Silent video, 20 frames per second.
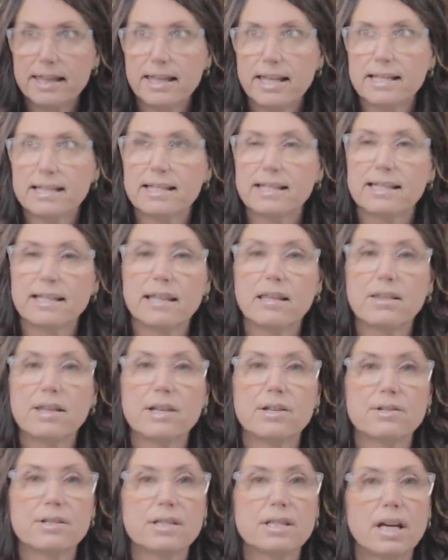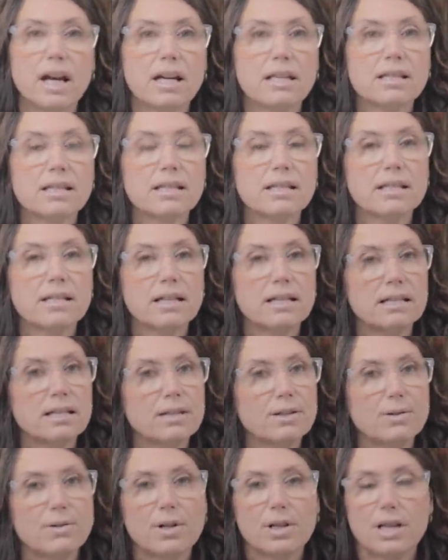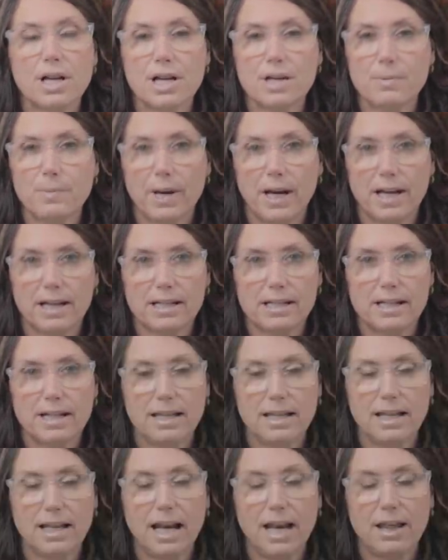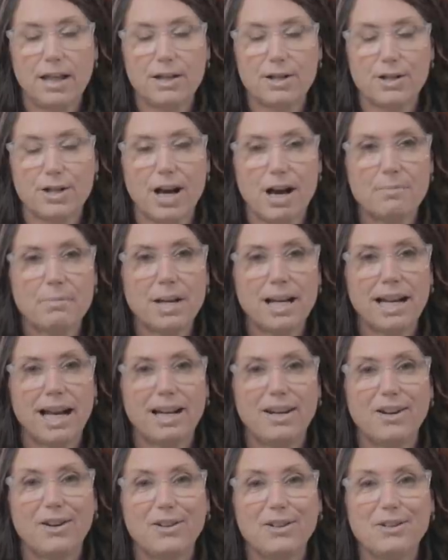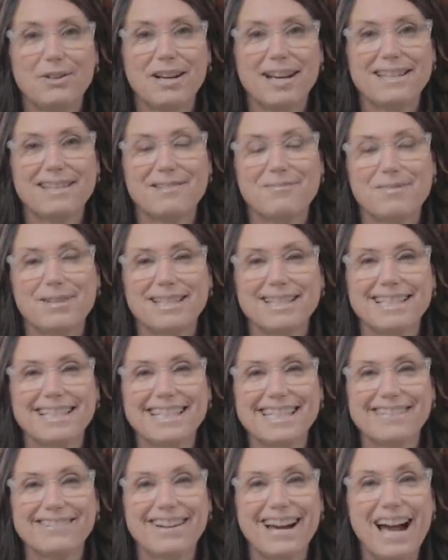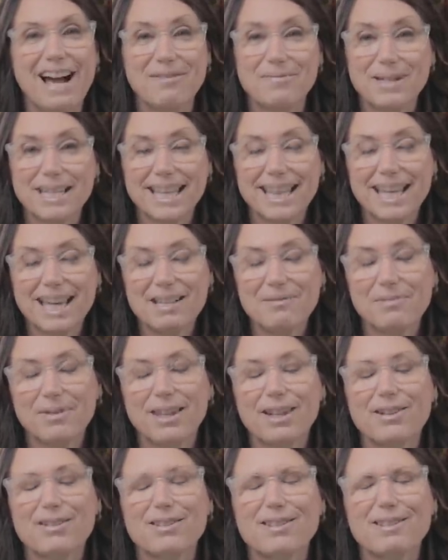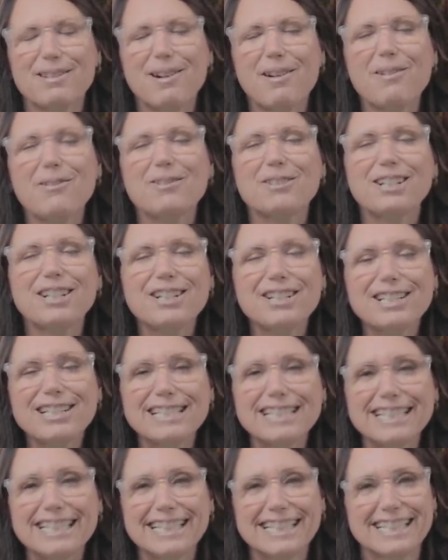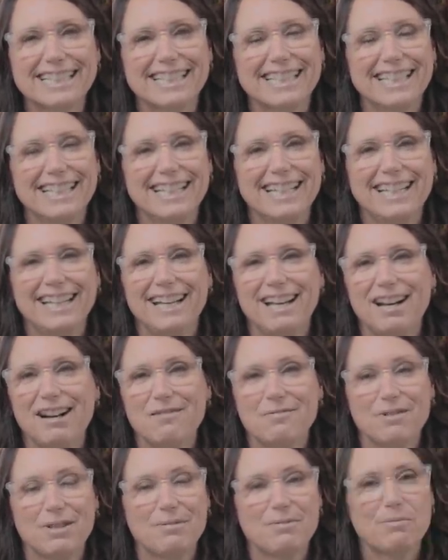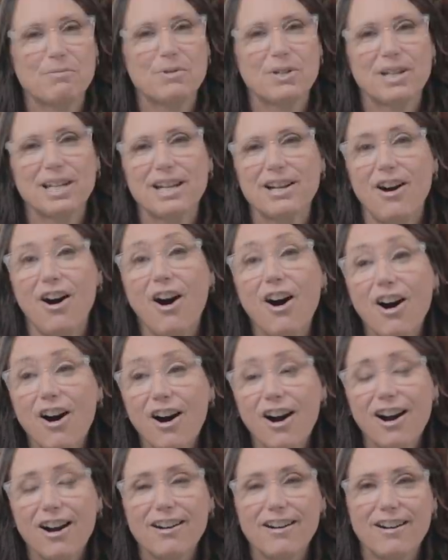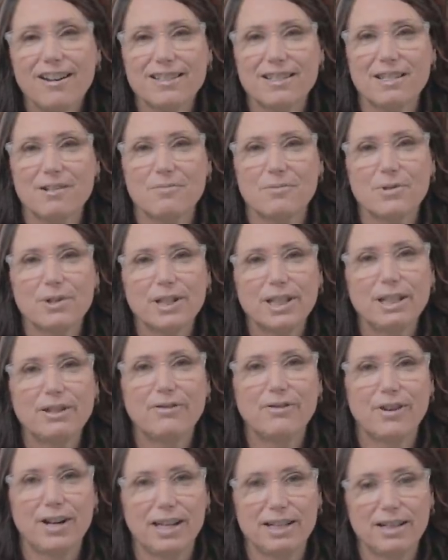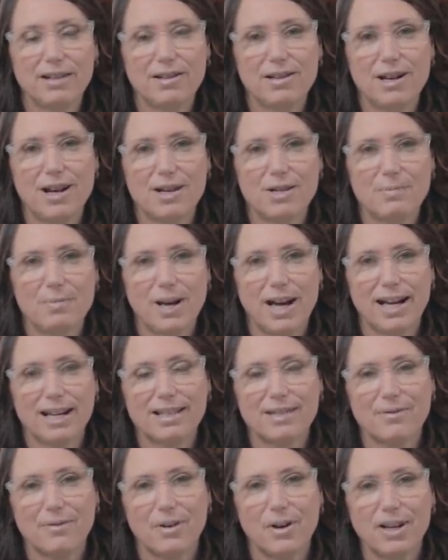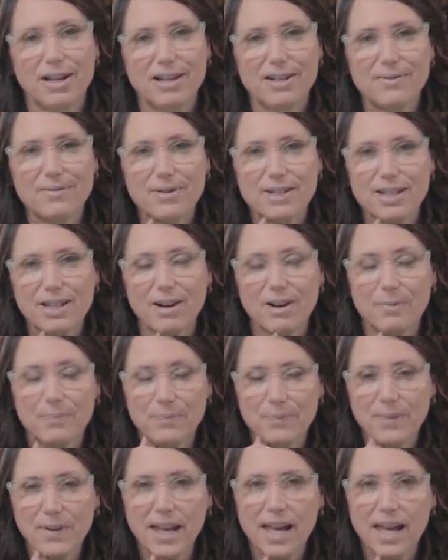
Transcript: let's see, there's tons and tons of new collage packs in the shop, and I know you guys have been grabbing them. They're so good. We've been working hard on some really fun collage packs for you. So,